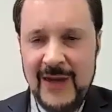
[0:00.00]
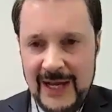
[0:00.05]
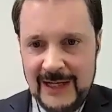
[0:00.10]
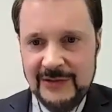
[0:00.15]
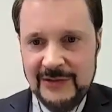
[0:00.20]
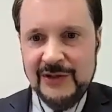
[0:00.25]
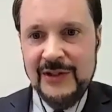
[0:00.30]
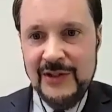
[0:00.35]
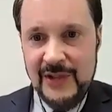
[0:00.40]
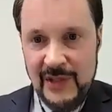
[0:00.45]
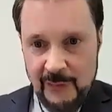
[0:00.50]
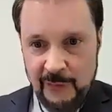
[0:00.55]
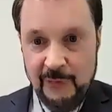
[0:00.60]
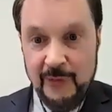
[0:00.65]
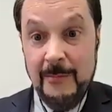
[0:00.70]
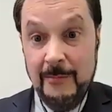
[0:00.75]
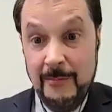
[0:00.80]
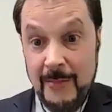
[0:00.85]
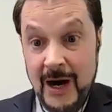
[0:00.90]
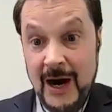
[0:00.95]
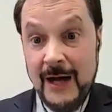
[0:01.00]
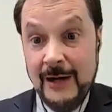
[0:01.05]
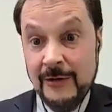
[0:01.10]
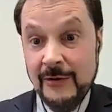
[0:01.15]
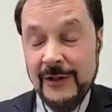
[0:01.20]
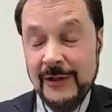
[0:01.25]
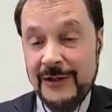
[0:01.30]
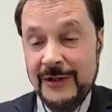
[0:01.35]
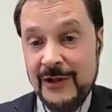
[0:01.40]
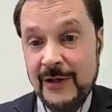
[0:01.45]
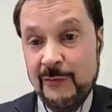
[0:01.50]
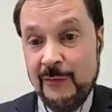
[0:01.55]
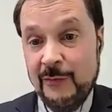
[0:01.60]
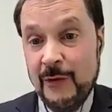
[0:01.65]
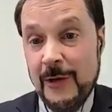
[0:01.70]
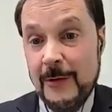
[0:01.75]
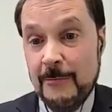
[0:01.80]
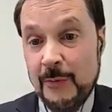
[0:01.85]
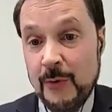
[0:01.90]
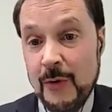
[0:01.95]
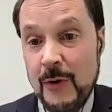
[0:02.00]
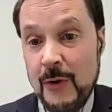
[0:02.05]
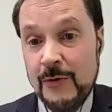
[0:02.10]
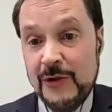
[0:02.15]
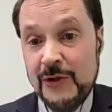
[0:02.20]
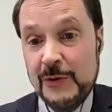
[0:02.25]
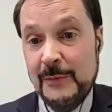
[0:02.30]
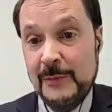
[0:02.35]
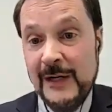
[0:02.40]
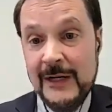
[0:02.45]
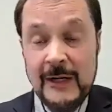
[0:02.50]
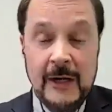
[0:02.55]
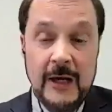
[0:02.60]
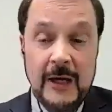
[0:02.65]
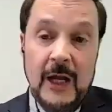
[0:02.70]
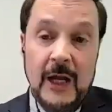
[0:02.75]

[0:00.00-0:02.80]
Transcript: has a different model, a different approach, but